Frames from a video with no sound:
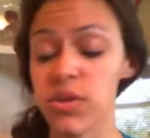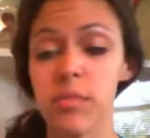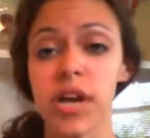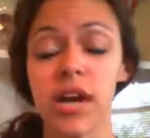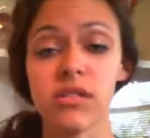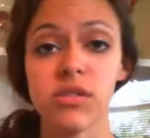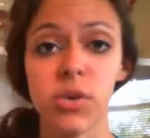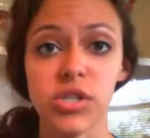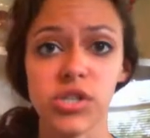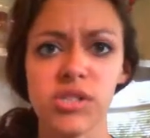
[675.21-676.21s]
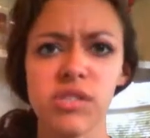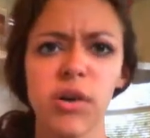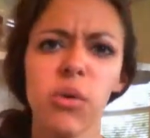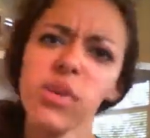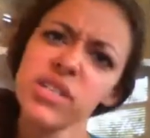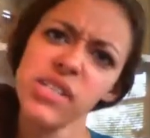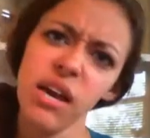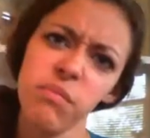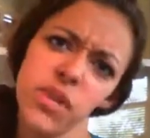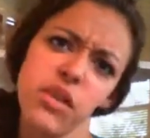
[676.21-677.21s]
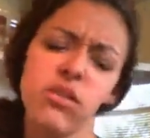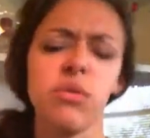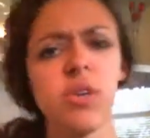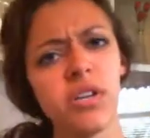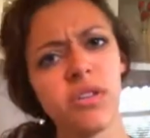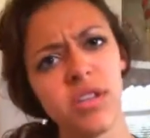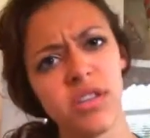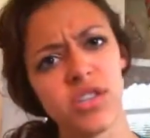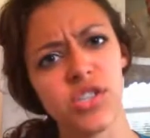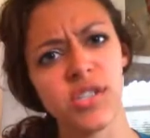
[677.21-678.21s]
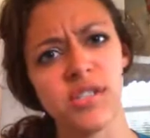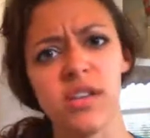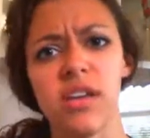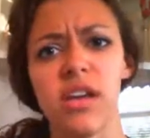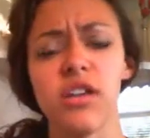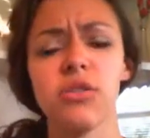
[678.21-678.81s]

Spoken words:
They might ask questions about, what does that mean, or what do you think that she's thinking?